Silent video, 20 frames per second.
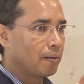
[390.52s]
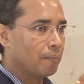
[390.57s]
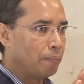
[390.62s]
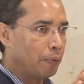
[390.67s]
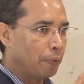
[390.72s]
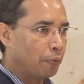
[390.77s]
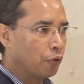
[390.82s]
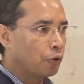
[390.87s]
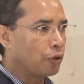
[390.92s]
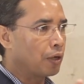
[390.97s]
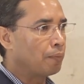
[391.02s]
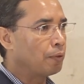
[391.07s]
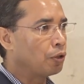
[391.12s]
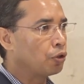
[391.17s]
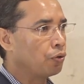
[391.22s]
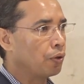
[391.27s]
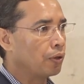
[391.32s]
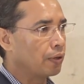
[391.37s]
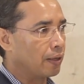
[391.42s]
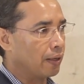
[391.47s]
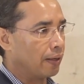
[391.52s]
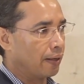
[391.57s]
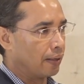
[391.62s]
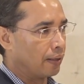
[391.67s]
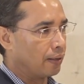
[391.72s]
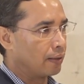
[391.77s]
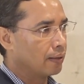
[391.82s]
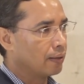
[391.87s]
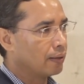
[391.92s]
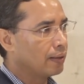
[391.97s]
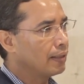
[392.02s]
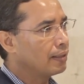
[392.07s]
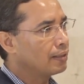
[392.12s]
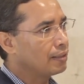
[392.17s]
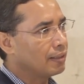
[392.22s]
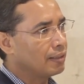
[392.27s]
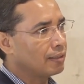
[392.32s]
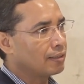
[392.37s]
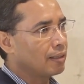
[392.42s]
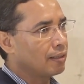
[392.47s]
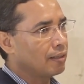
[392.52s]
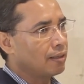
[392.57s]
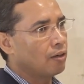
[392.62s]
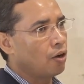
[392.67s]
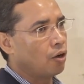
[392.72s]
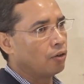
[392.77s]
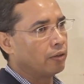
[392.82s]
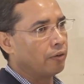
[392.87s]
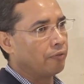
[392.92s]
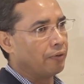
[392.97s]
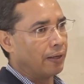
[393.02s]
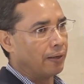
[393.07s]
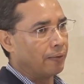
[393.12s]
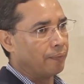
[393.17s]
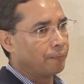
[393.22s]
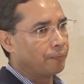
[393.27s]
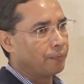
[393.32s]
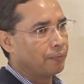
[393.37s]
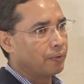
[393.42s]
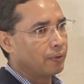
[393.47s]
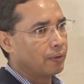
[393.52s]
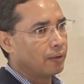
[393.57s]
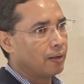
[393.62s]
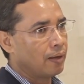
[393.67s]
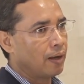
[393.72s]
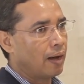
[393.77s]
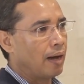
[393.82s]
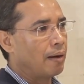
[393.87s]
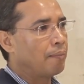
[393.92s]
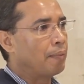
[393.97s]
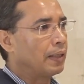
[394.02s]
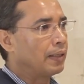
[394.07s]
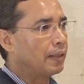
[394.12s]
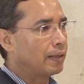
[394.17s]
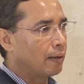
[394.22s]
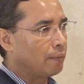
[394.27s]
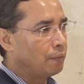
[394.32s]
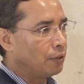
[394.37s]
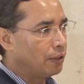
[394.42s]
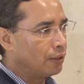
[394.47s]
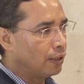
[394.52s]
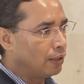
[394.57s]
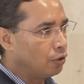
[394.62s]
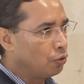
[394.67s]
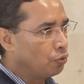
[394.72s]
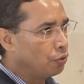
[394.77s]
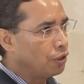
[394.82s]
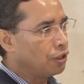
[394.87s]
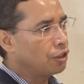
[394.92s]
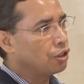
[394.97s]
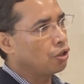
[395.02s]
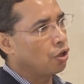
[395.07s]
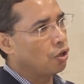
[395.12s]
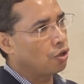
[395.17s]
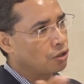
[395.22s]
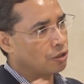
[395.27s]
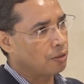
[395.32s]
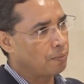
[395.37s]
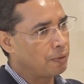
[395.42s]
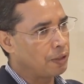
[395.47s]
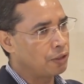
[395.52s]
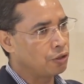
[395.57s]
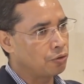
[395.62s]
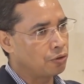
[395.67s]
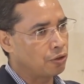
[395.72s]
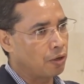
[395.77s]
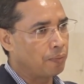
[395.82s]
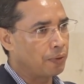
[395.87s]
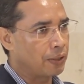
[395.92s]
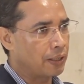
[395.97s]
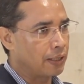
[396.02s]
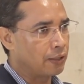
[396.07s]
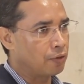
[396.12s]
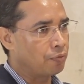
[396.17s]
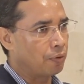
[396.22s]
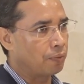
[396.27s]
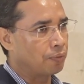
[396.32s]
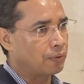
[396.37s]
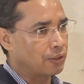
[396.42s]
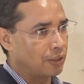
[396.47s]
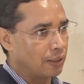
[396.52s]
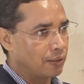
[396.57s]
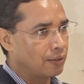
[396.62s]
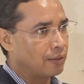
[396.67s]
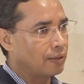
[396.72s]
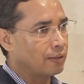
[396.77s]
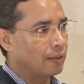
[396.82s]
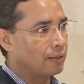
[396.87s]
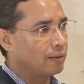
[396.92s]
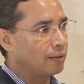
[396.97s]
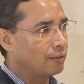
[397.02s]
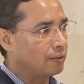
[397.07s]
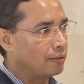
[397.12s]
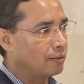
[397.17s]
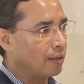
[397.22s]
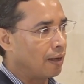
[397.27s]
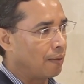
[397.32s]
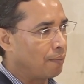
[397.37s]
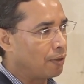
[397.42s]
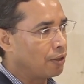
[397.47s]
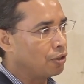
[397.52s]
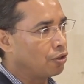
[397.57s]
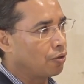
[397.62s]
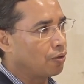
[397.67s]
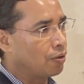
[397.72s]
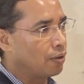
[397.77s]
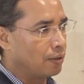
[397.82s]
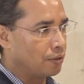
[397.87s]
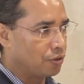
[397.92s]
before coming to your clinic. Get a CT scan done on the way. And by the time either you reach or somebody should communicate from the center that this is hemorrhage or